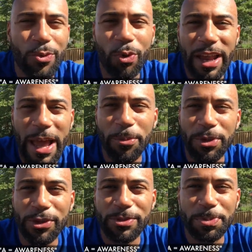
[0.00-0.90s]
what happened
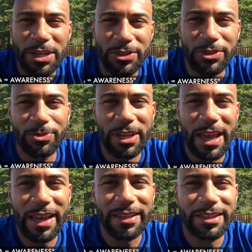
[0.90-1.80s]
with those pictures. We
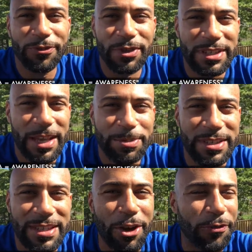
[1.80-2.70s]
had different types of
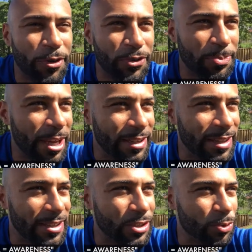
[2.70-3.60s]
cell phones back
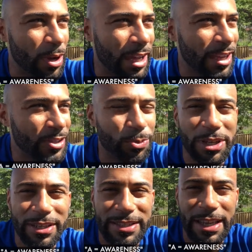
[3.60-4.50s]
then, so I guess we
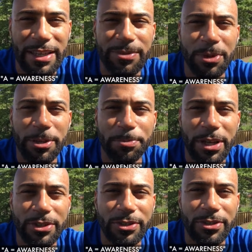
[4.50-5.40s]
didn't take as many
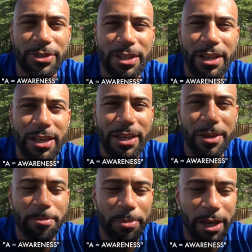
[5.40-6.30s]
pictures.
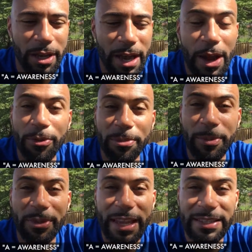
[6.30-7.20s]
But I
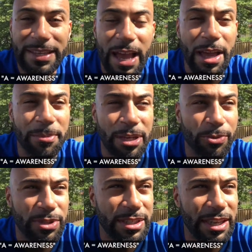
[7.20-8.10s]
remember that time, and it
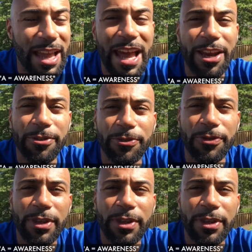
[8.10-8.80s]
was a lot of,